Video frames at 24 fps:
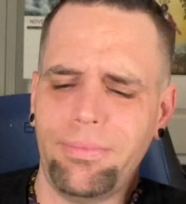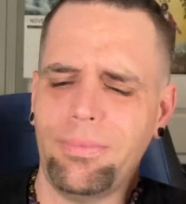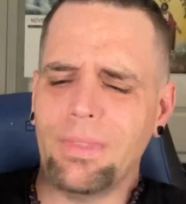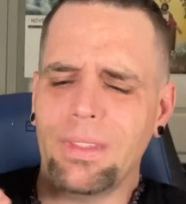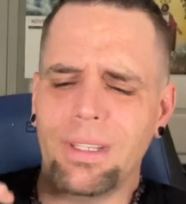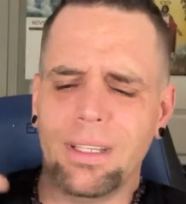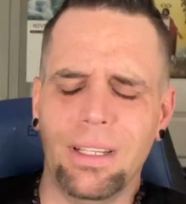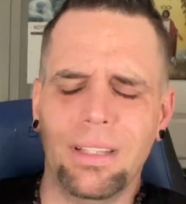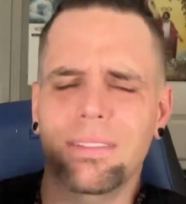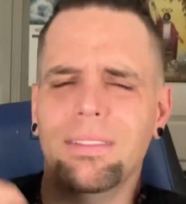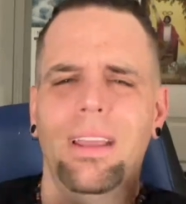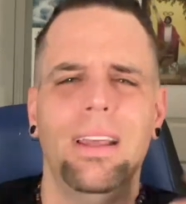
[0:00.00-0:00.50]

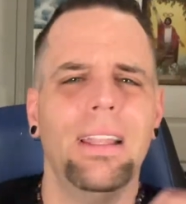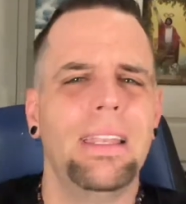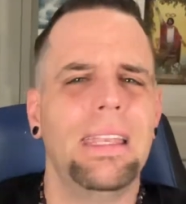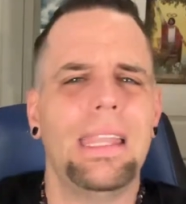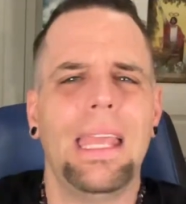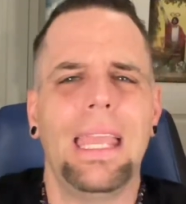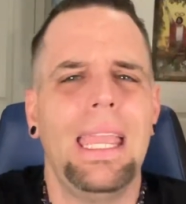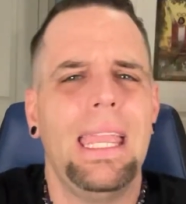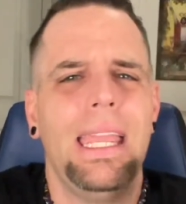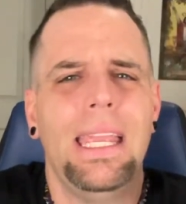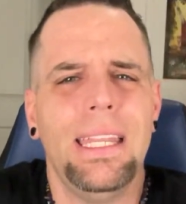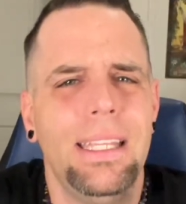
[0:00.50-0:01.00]

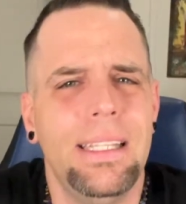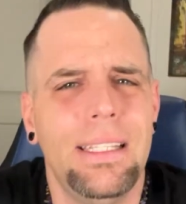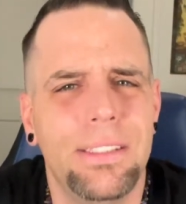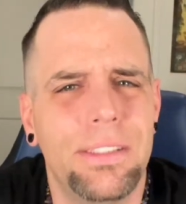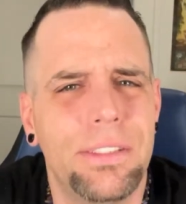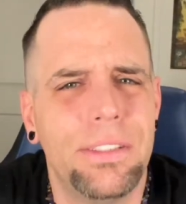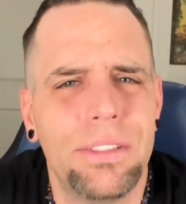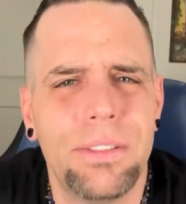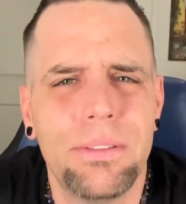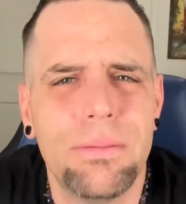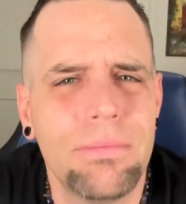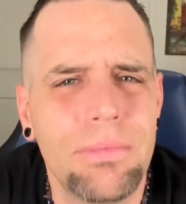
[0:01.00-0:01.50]

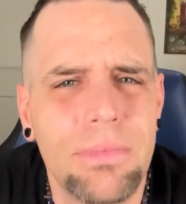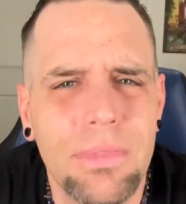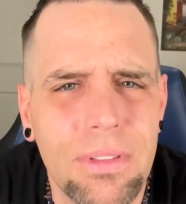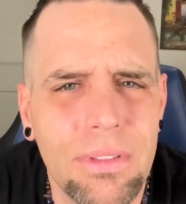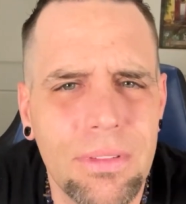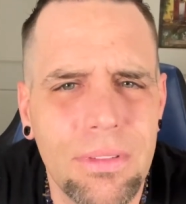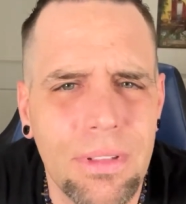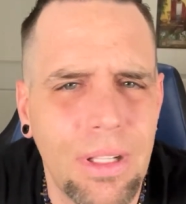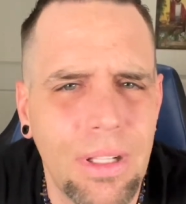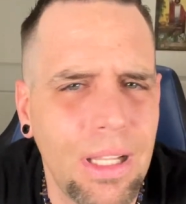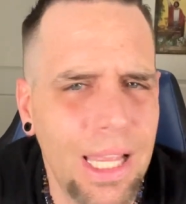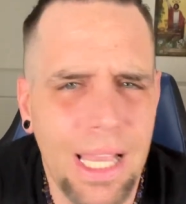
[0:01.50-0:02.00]
80s
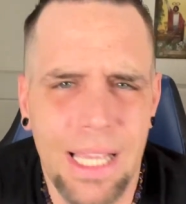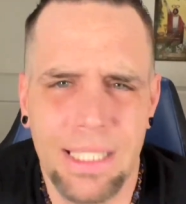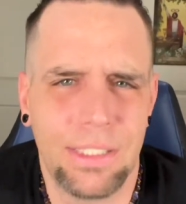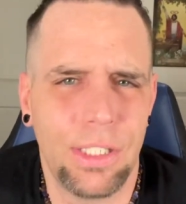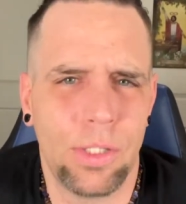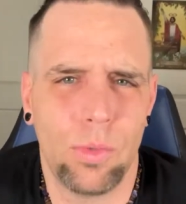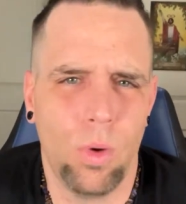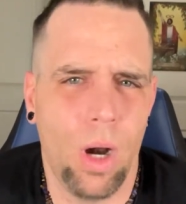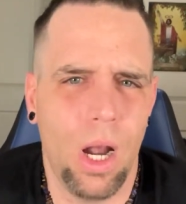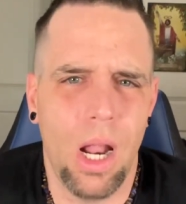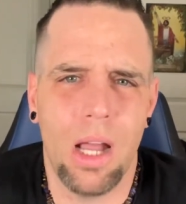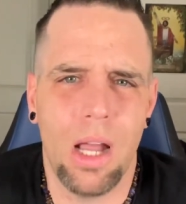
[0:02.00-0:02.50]
classic
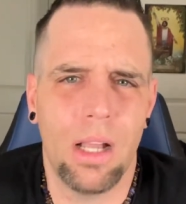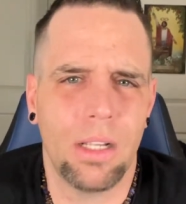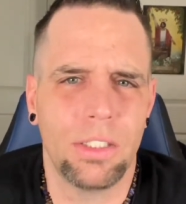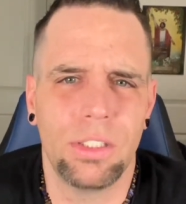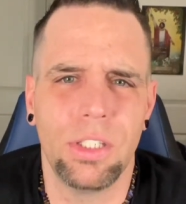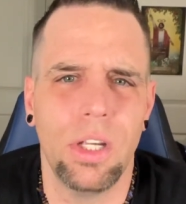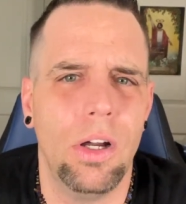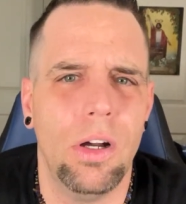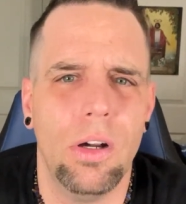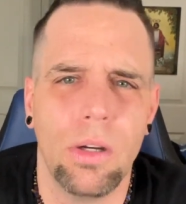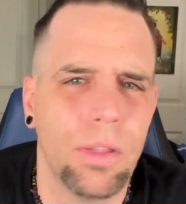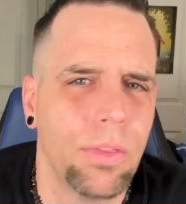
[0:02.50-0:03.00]
rock
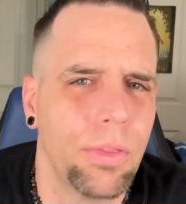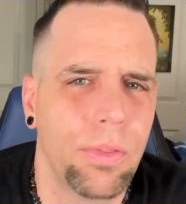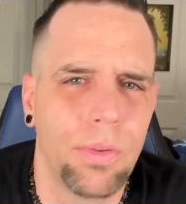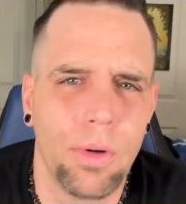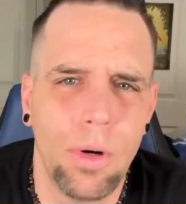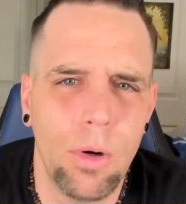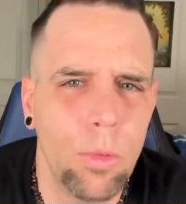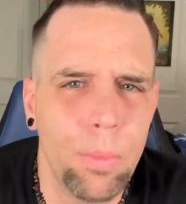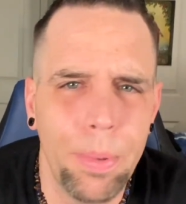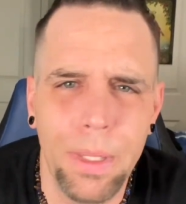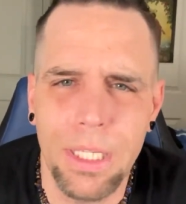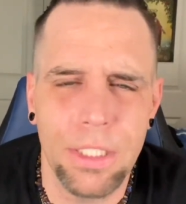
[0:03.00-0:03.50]
song and
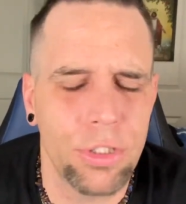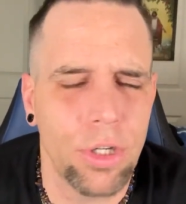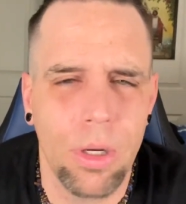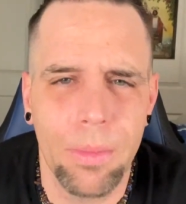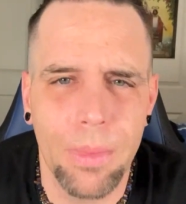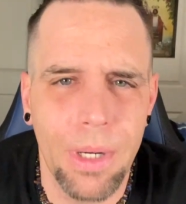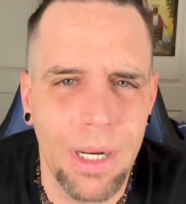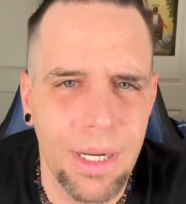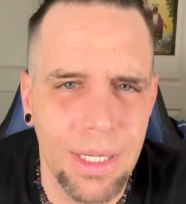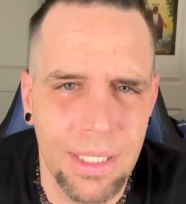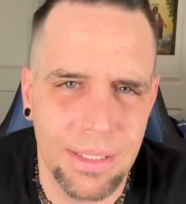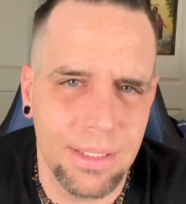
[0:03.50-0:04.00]
throw pinch
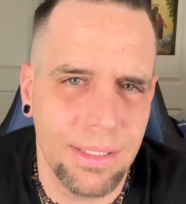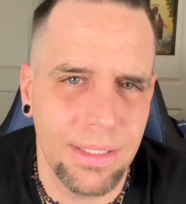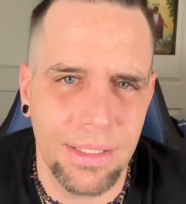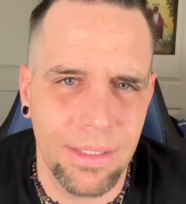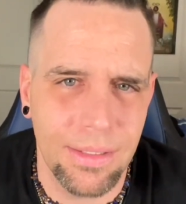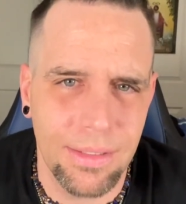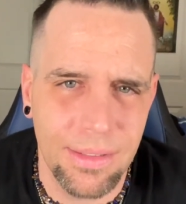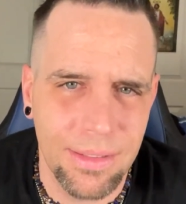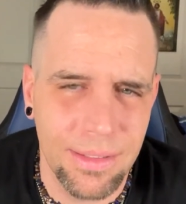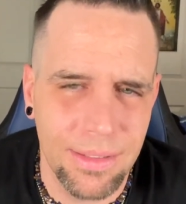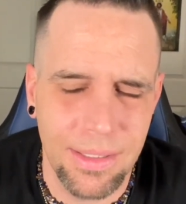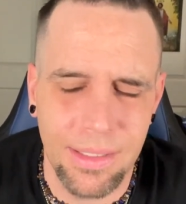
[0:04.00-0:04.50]
harmonics in
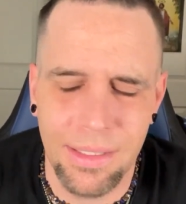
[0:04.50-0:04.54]
there,